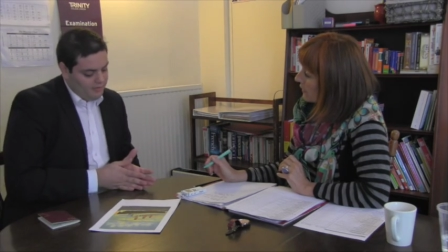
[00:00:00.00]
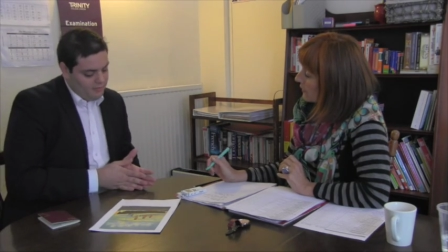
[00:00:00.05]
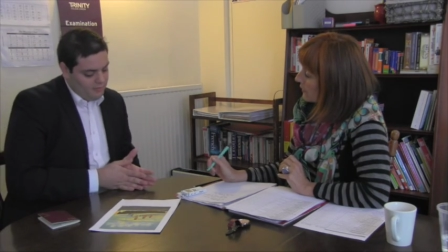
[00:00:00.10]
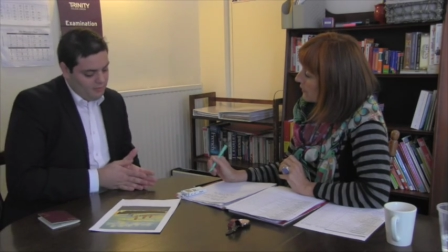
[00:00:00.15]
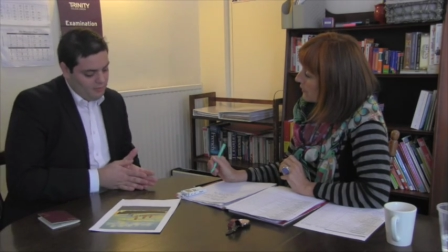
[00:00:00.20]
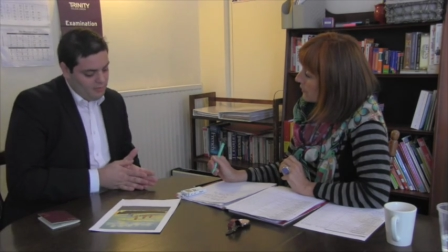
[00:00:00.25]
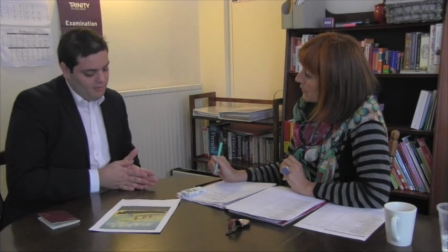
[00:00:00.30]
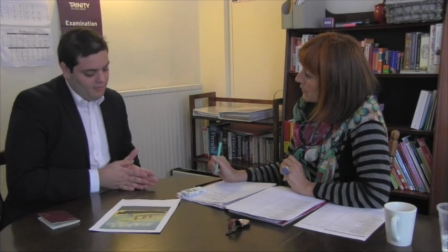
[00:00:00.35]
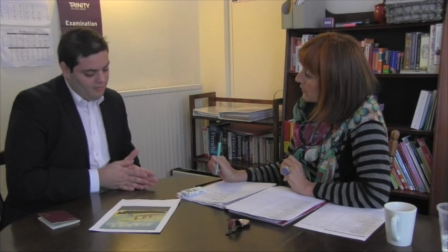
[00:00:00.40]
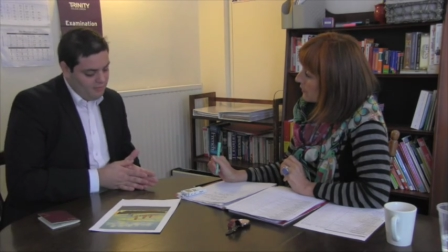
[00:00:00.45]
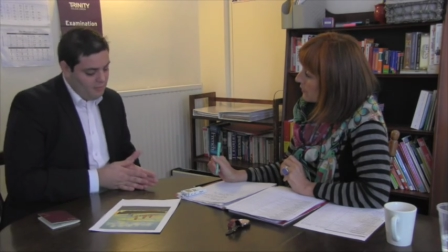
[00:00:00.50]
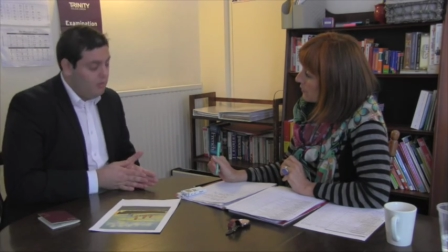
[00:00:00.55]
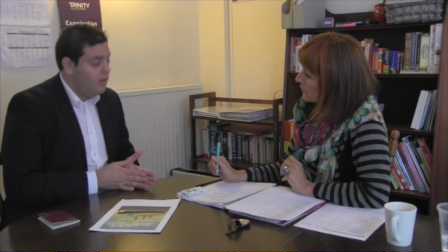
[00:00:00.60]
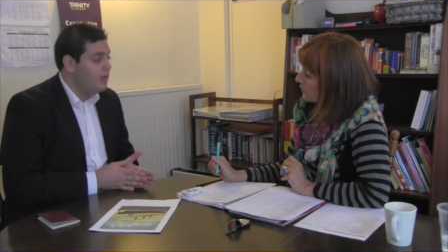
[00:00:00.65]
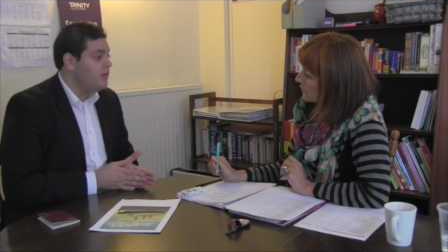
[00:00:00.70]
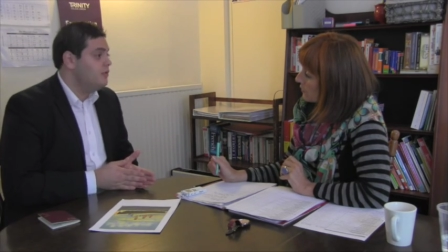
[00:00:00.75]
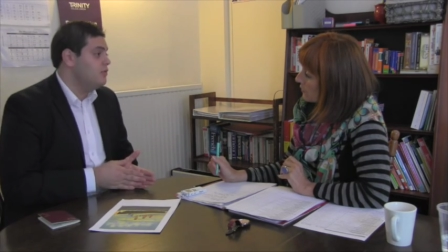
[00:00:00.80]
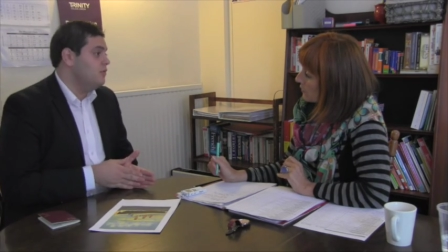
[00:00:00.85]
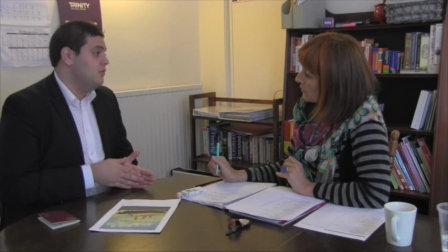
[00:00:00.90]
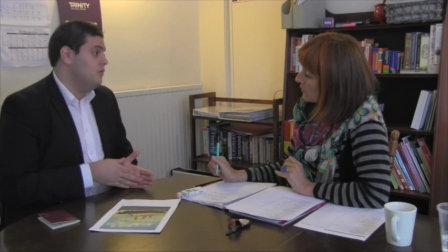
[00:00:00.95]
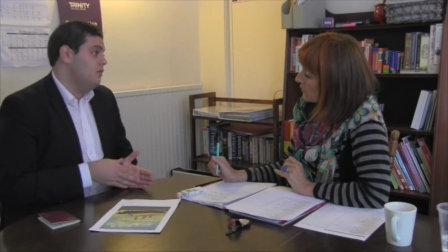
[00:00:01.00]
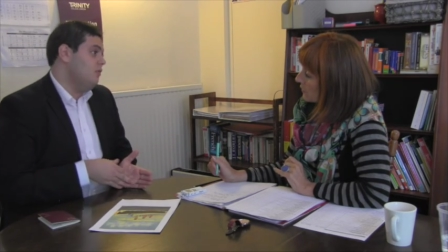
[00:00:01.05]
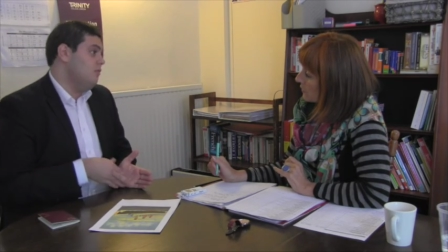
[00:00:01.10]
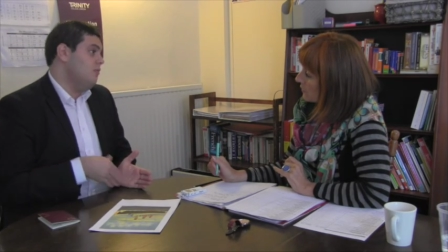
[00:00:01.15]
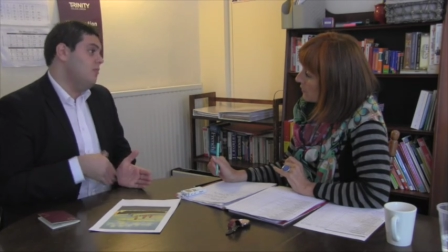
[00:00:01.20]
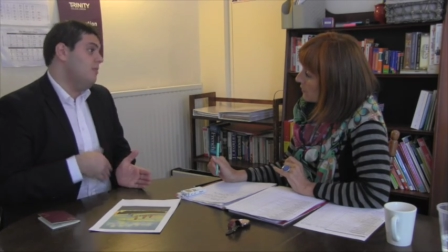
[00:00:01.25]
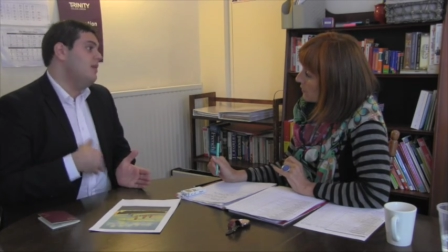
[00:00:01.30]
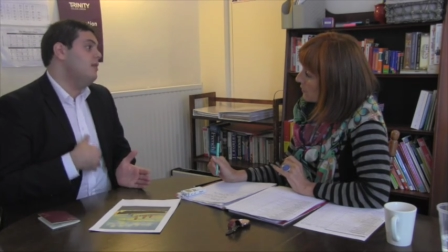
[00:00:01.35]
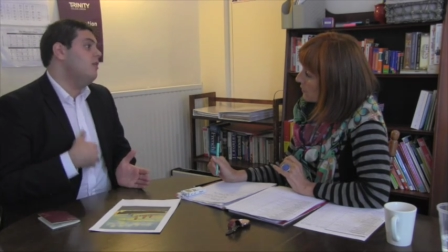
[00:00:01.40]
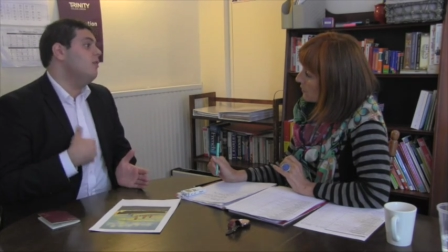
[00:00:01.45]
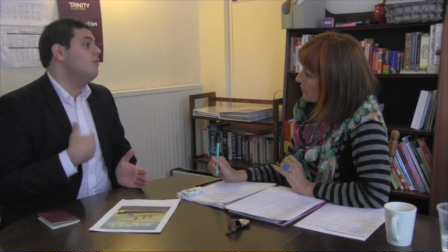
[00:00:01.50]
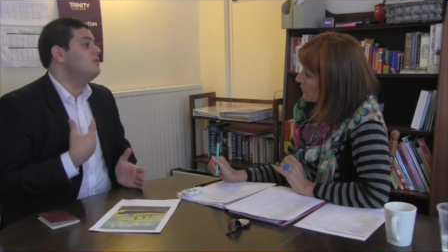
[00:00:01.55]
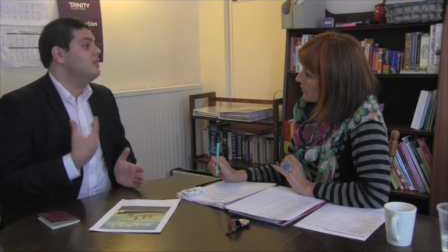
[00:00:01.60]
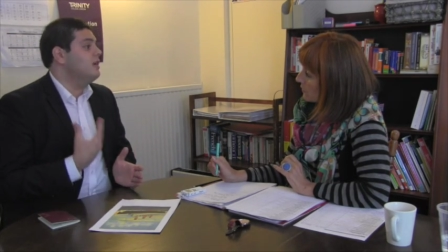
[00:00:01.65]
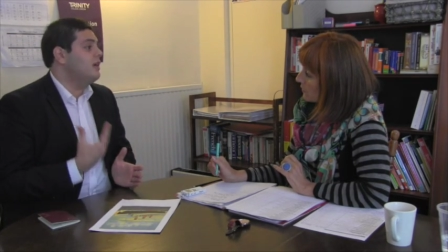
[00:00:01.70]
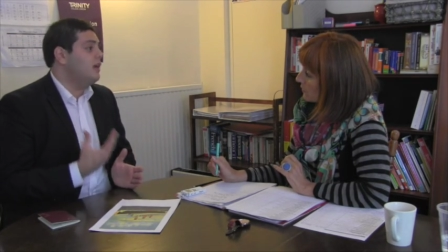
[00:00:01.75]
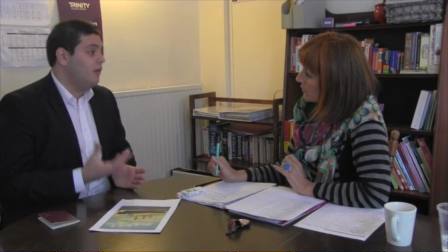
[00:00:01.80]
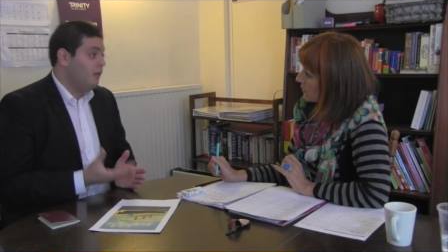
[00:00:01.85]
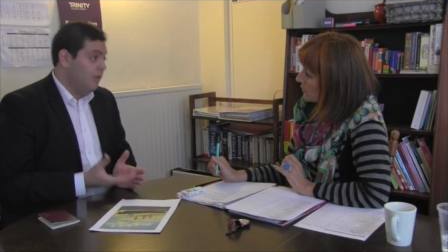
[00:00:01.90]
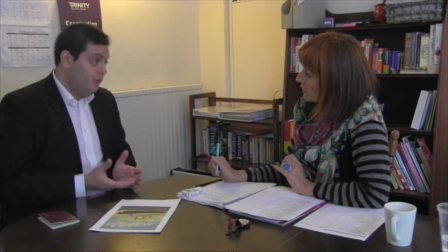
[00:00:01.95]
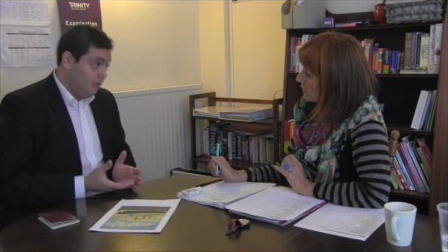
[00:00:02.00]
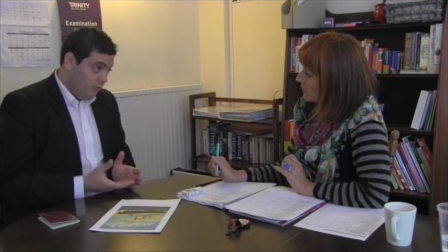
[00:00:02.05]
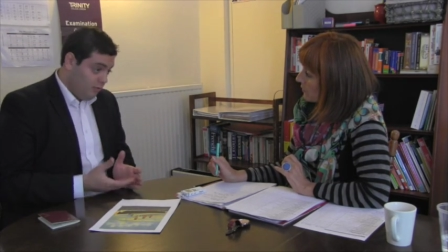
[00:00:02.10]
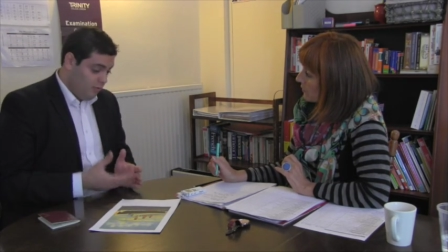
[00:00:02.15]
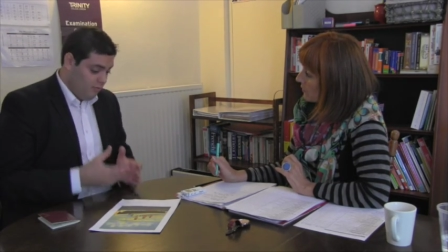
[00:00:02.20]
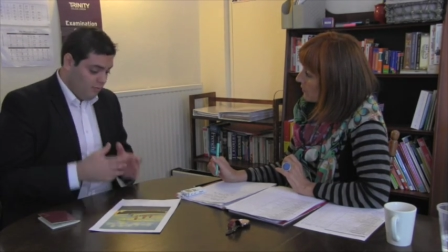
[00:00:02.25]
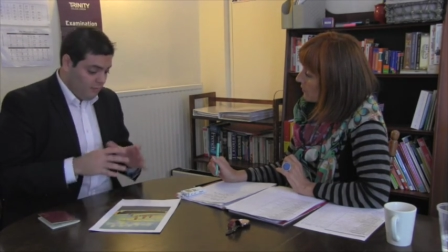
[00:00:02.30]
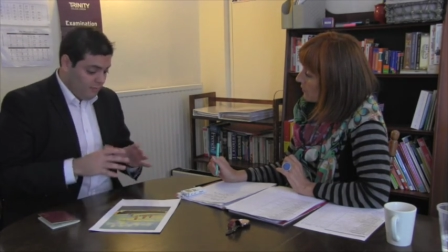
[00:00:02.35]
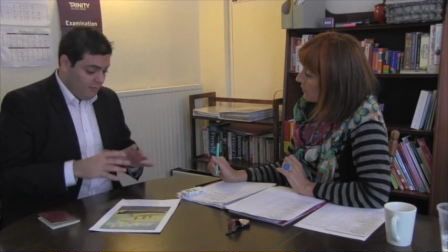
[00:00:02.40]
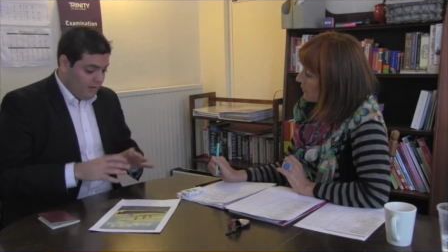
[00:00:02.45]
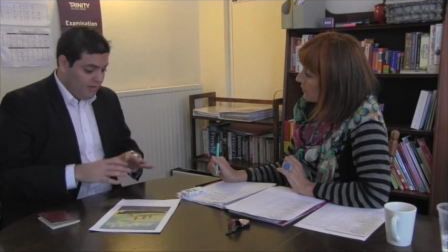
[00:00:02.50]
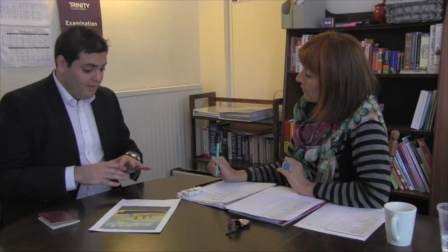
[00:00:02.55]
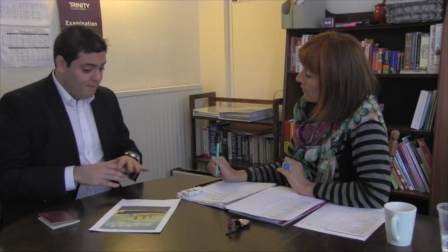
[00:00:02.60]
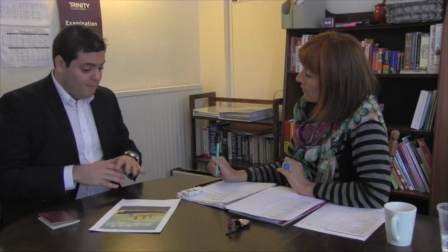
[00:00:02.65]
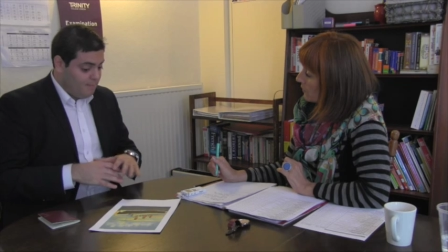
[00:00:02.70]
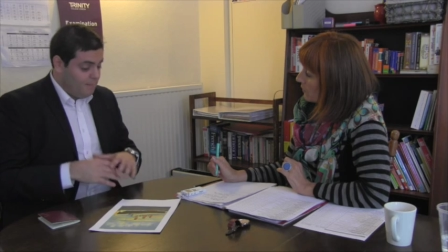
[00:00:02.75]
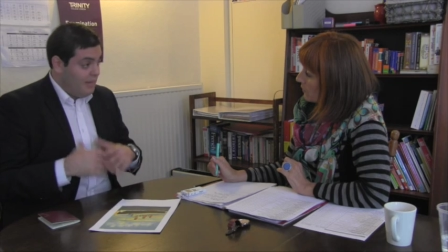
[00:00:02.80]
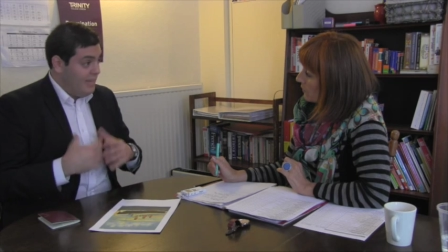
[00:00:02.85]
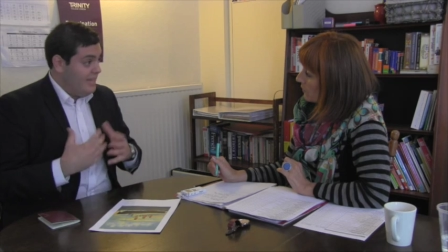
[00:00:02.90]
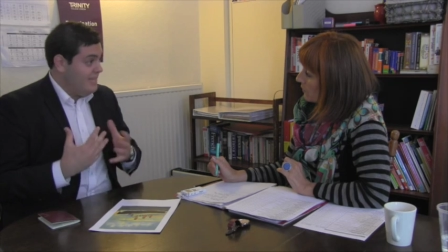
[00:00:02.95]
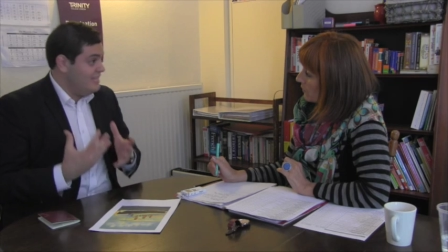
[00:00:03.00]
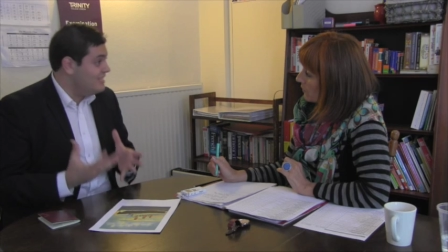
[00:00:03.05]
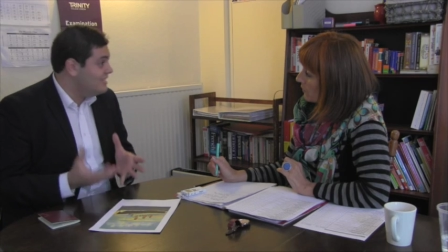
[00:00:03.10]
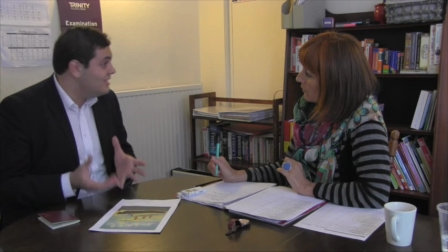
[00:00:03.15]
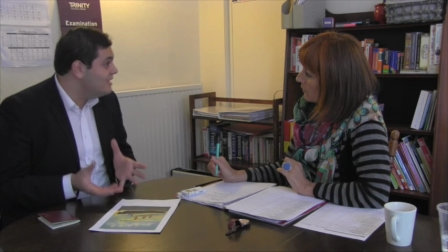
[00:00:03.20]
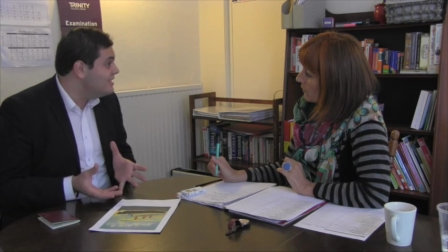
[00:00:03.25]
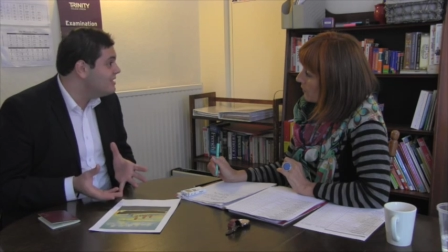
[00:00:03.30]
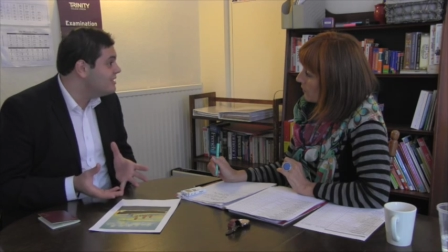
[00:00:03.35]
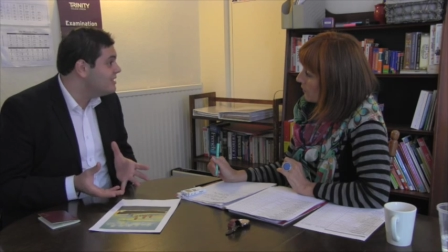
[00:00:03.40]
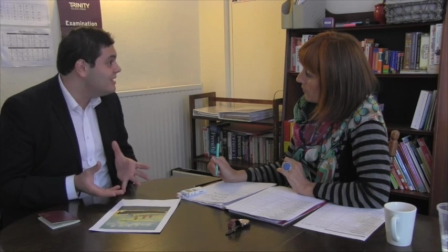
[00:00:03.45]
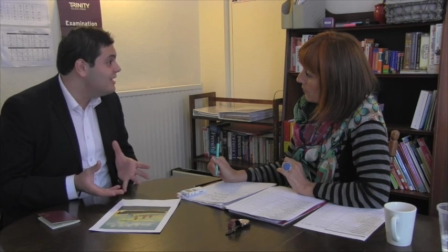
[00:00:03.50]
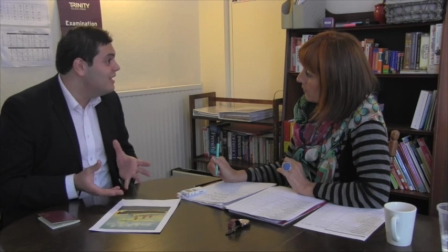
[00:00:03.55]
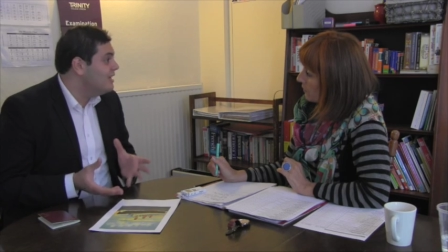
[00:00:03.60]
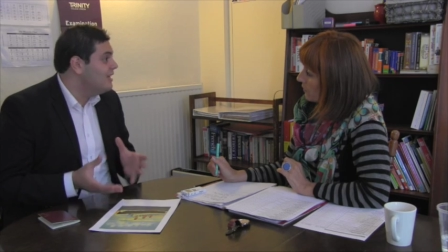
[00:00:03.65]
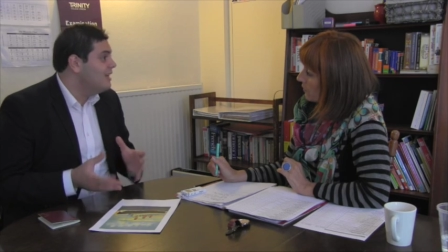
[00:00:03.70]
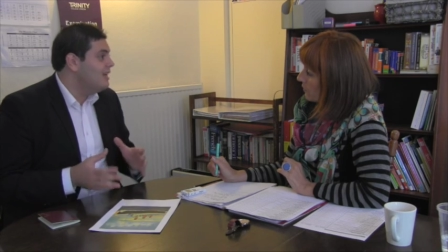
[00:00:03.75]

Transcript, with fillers: So if you like to know many places